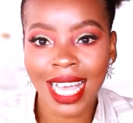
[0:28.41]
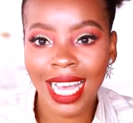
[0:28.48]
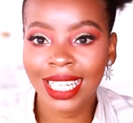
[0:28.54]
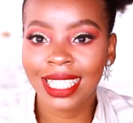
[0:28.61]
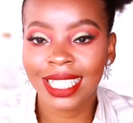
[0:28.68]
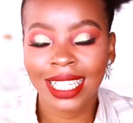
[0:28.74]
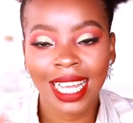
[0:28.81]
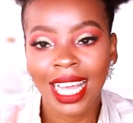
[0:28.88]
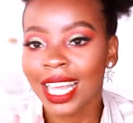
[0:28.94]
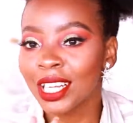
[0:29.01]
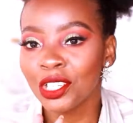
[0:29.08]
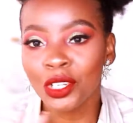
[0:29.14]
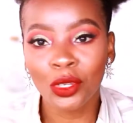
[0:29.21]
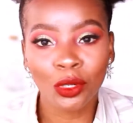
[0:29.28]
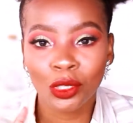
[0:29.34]
and
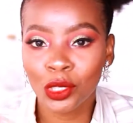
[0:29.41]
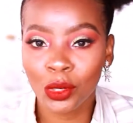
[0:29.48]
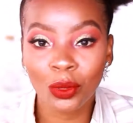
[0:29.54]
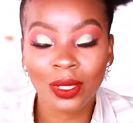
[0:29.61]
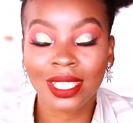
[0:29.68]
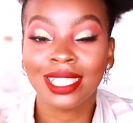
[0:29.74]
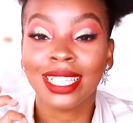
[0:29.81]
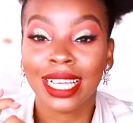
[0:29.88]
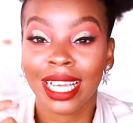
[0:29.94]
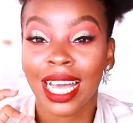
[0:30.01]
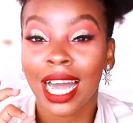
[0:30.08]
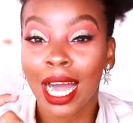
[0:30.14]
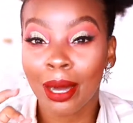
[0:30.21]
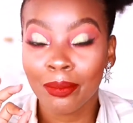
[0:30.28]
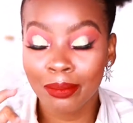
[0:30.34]
no jokes, they
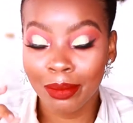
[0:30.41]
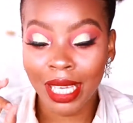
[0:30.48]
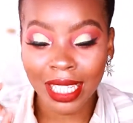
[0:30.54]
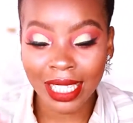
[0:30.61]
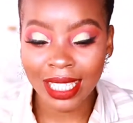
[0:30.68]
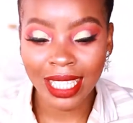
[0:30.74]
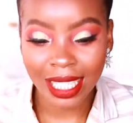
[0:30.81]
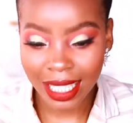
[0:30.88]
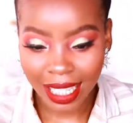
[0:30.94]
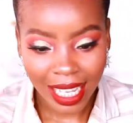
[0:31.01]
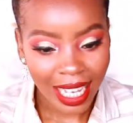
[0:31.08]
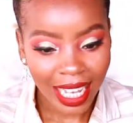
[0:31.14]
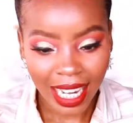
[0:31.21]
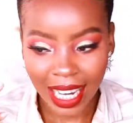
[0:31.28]
are amazing.